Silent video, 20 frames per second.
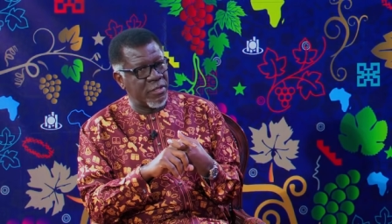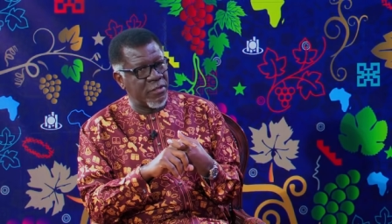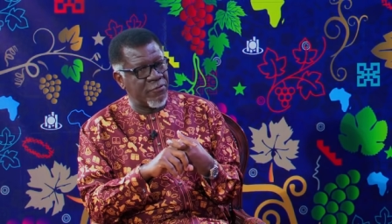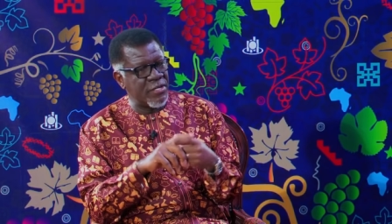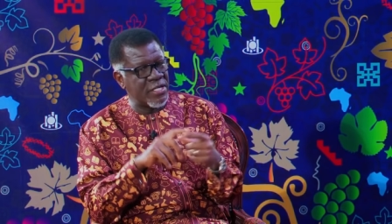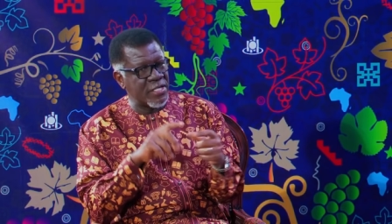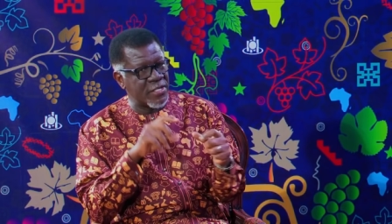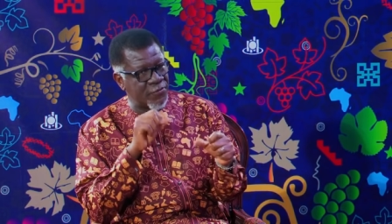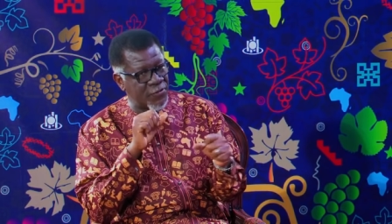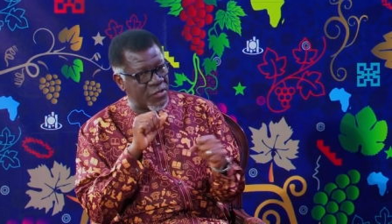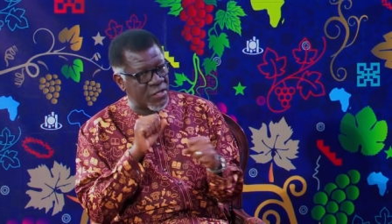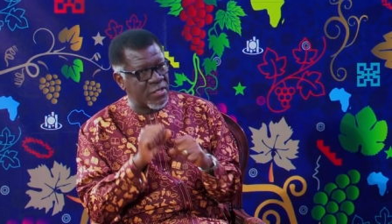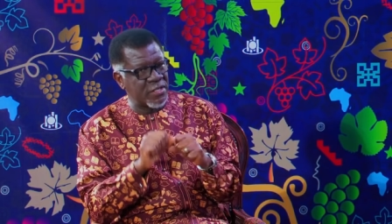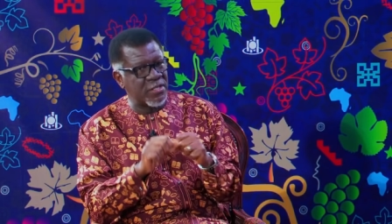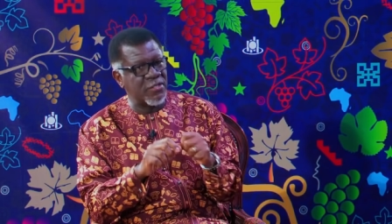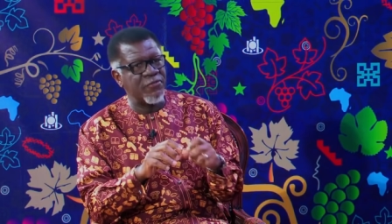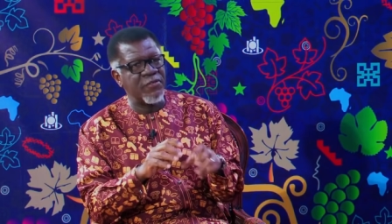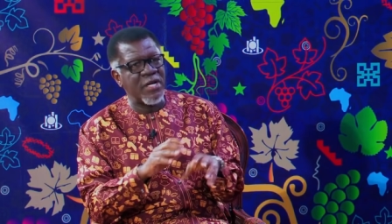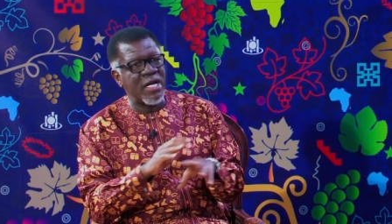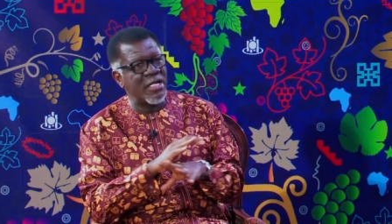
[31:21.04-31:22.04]
If there's
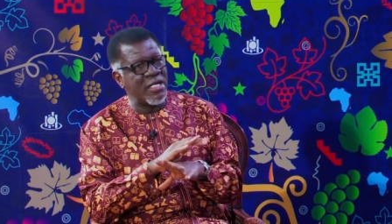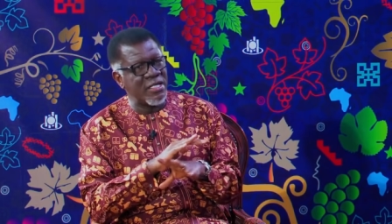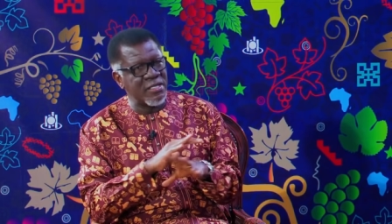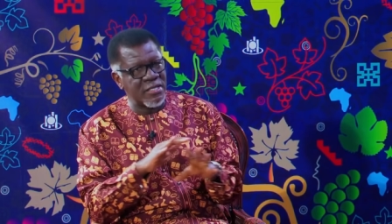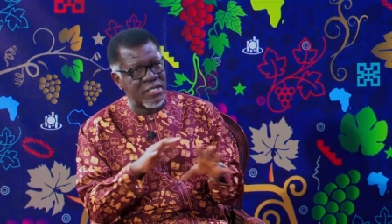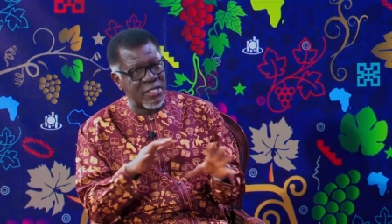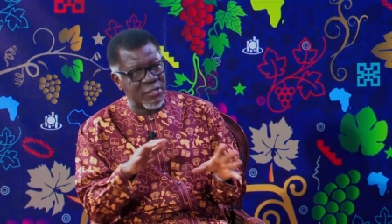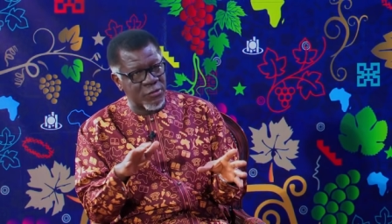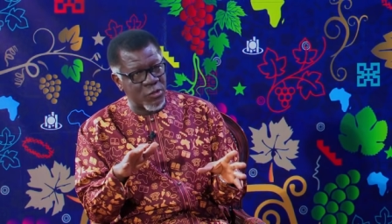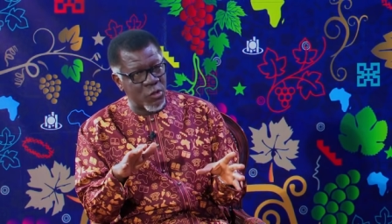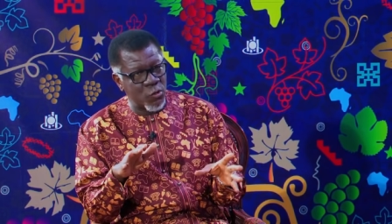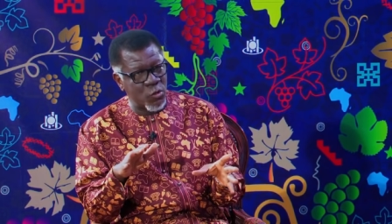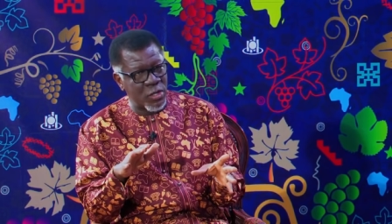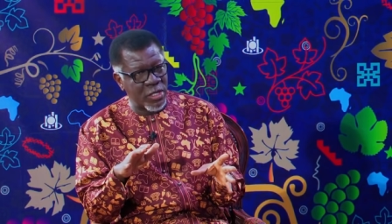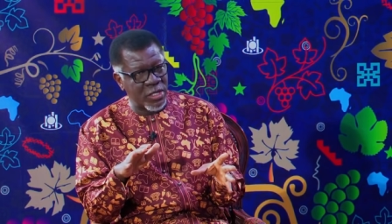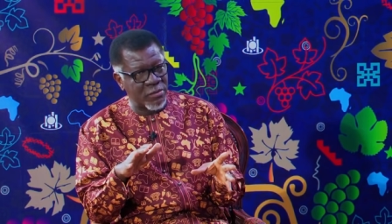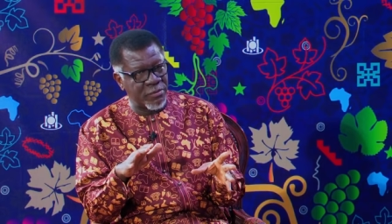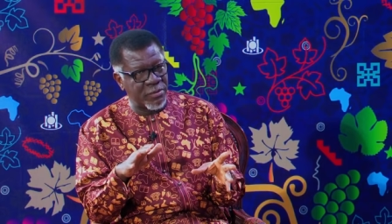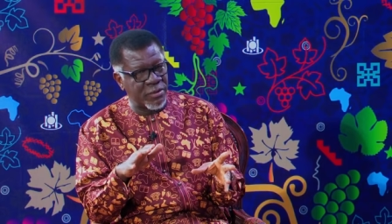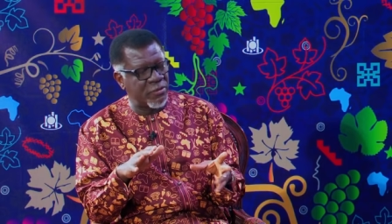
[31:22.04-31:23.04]
physical violence, it's not
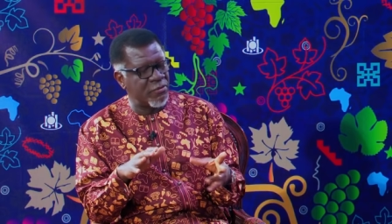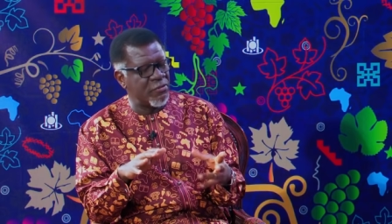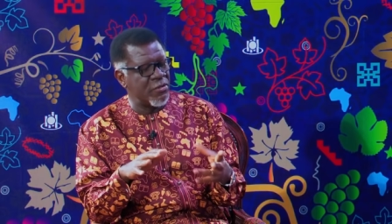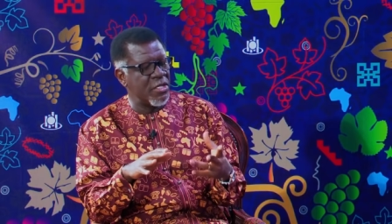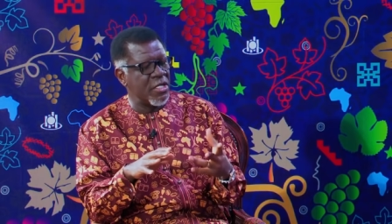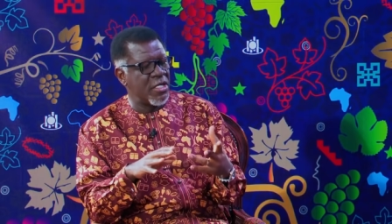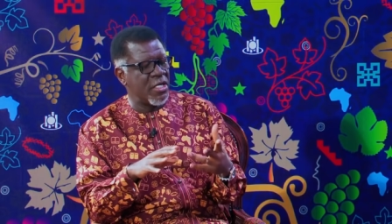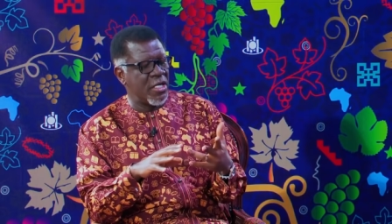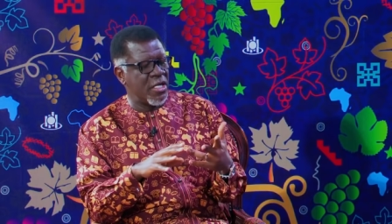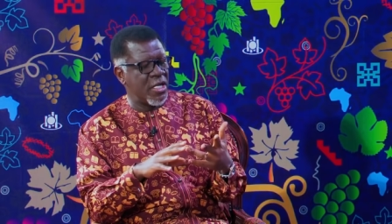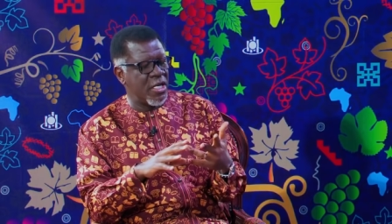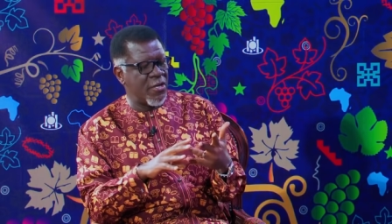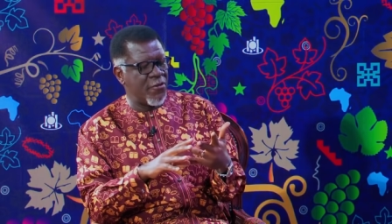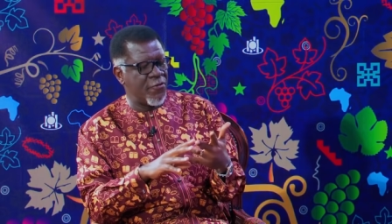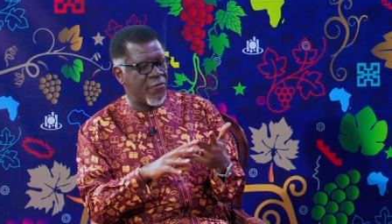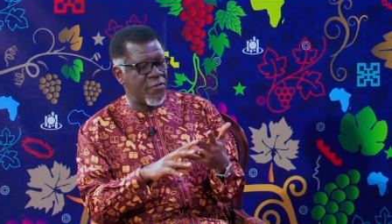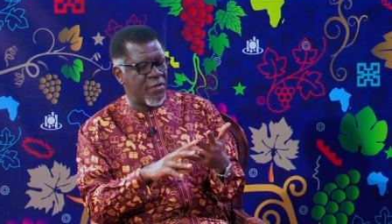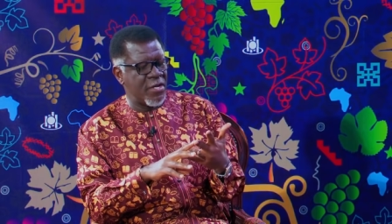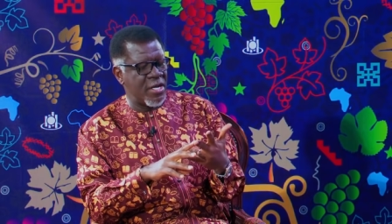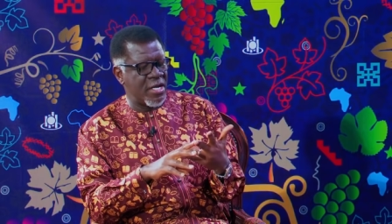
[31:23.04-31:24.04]
workable.
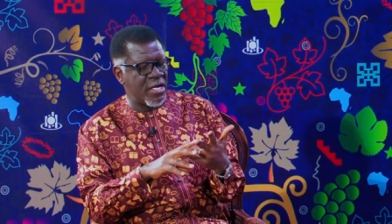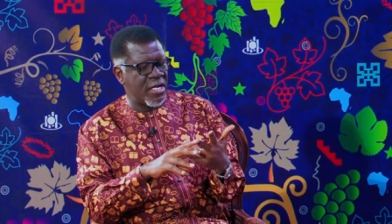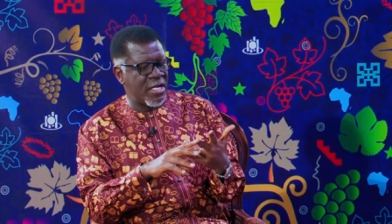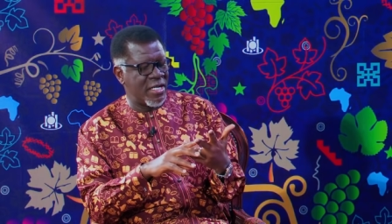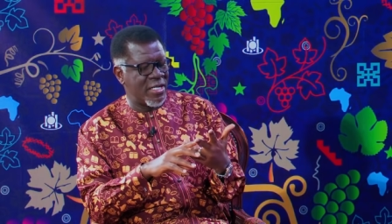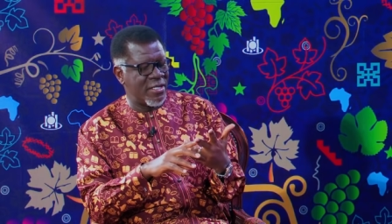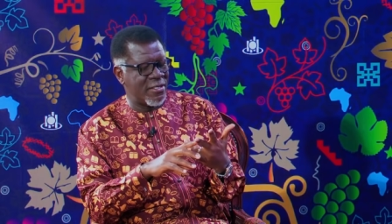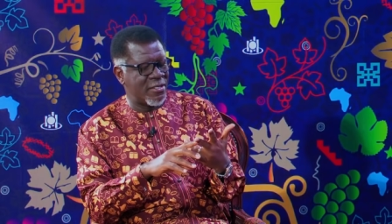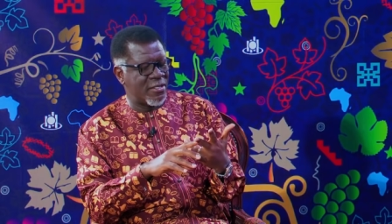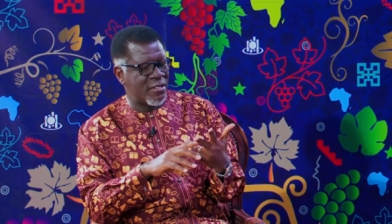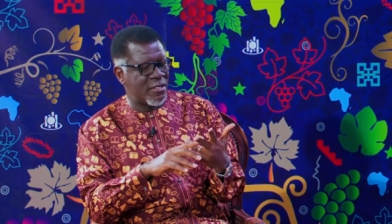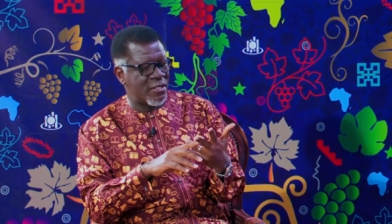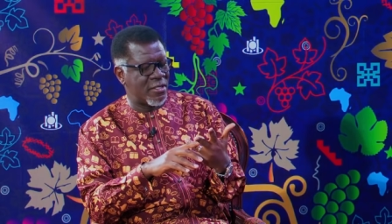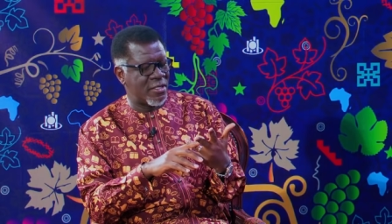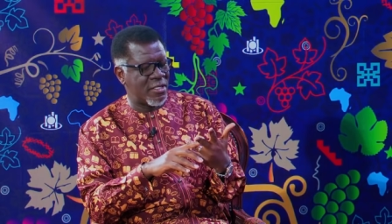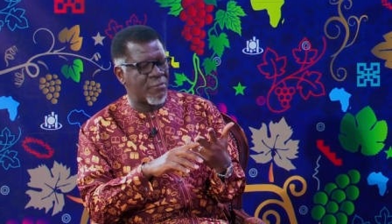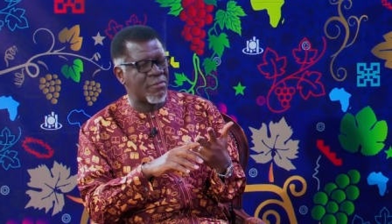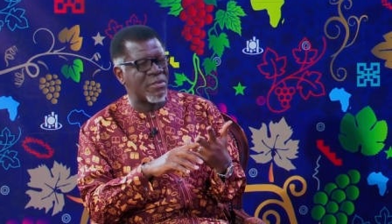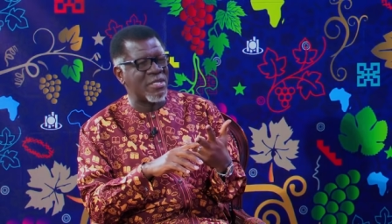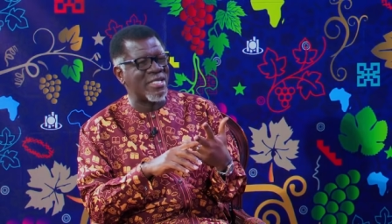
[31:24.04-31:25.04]
If there is
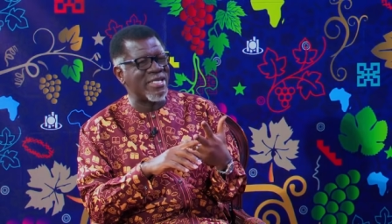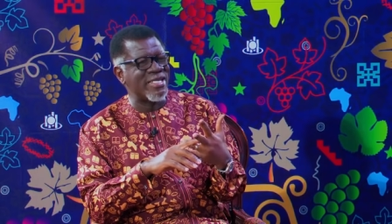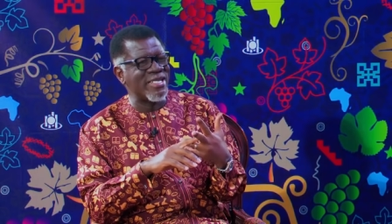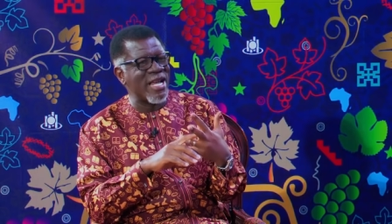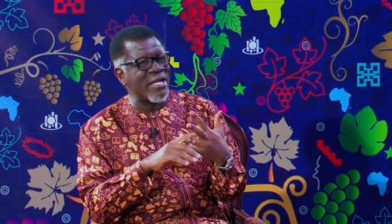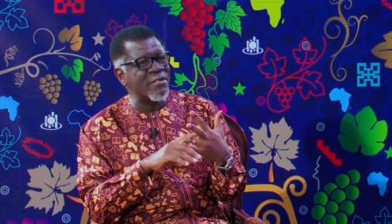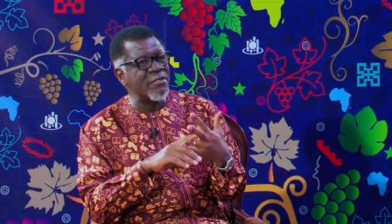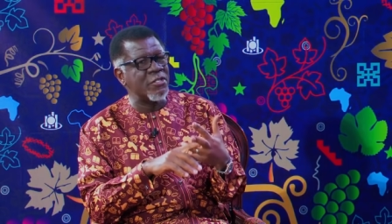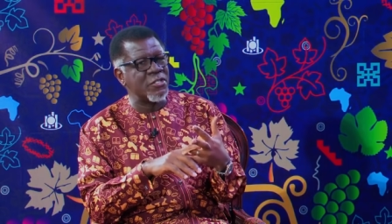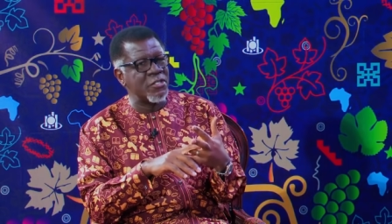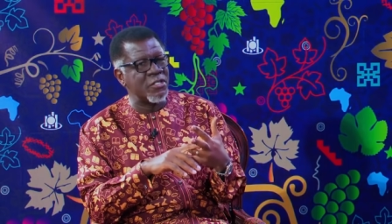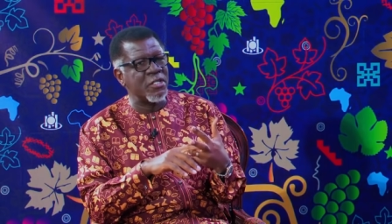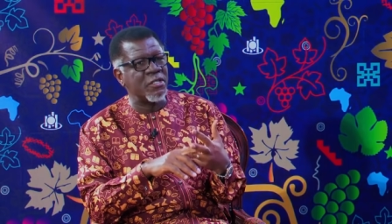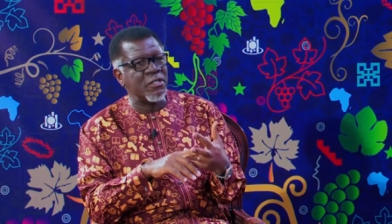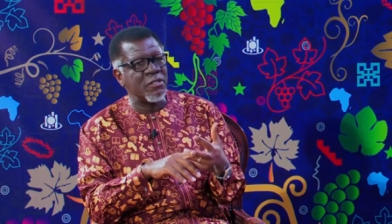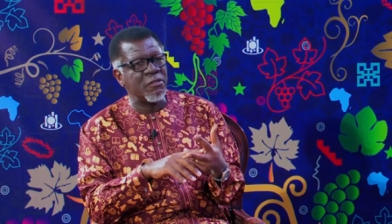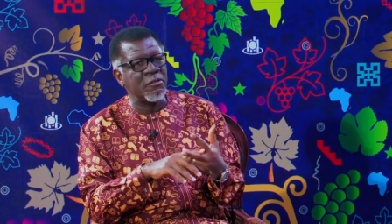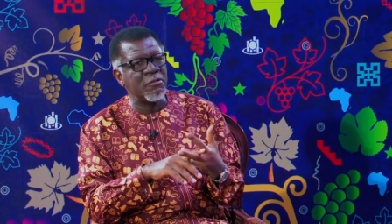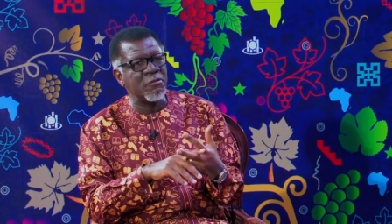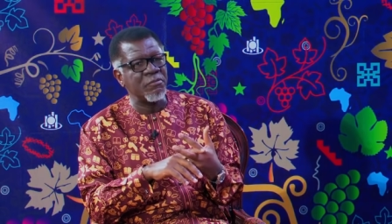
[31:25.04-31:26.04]

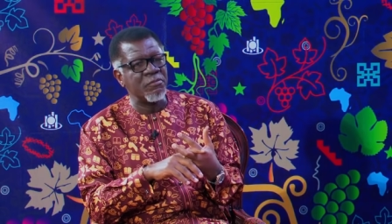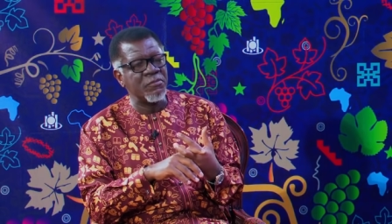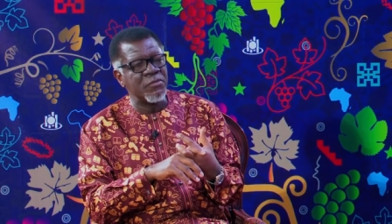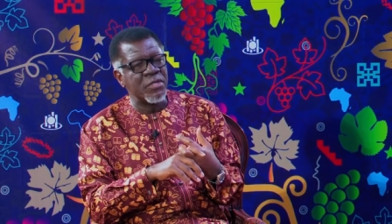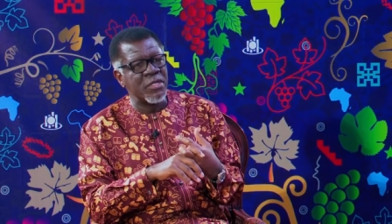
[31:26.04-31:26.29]
substantial